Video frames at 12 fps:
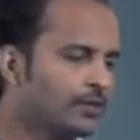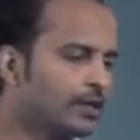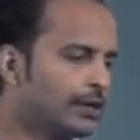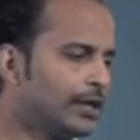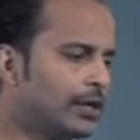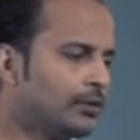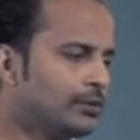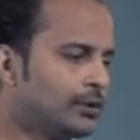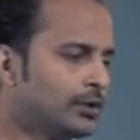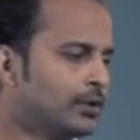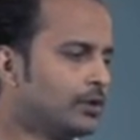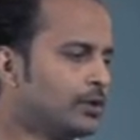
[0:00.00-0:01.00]
Now
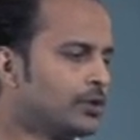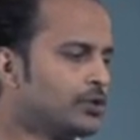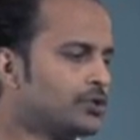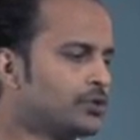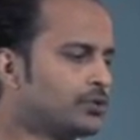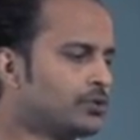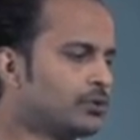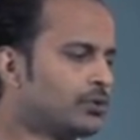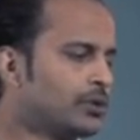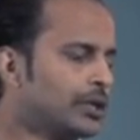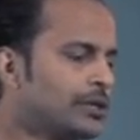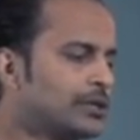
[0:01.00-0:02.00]

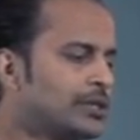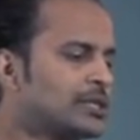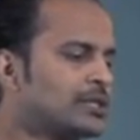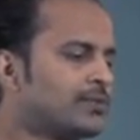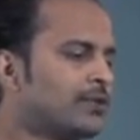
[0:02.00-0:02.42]
to get this